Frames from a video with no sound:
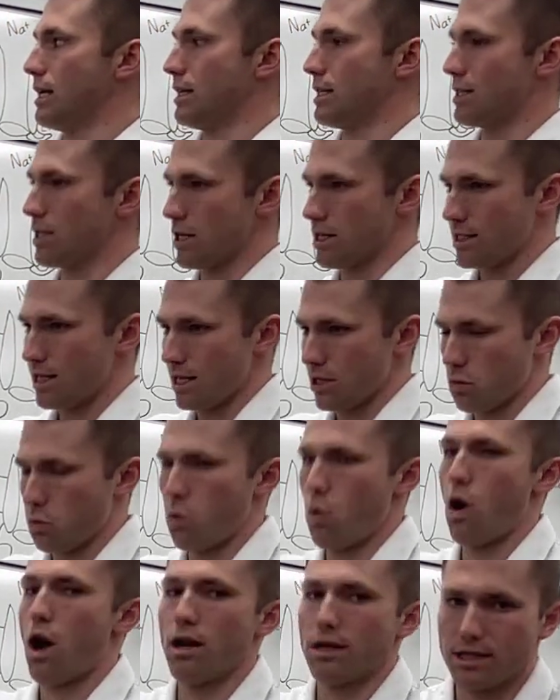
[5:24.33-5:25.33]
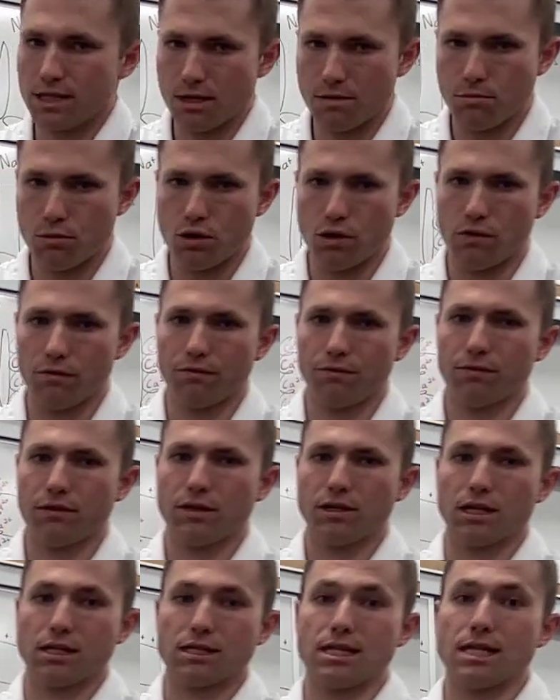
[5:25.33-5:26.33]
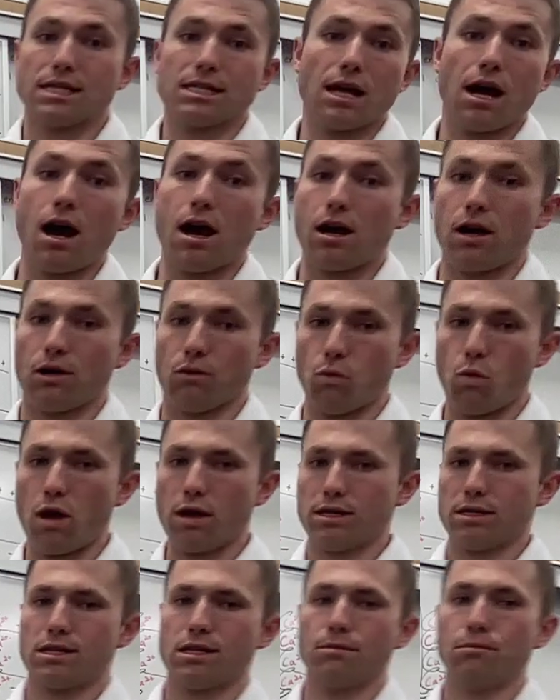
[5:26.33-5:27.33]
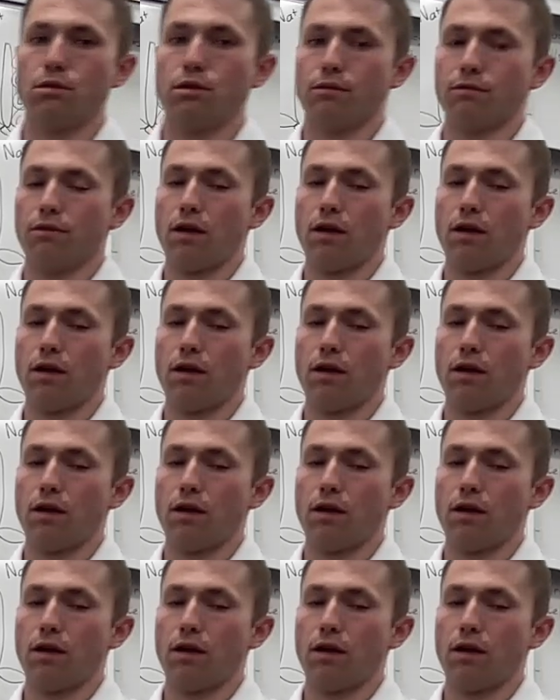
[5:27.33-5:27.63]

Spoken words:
does this want to move, does this ion want to move,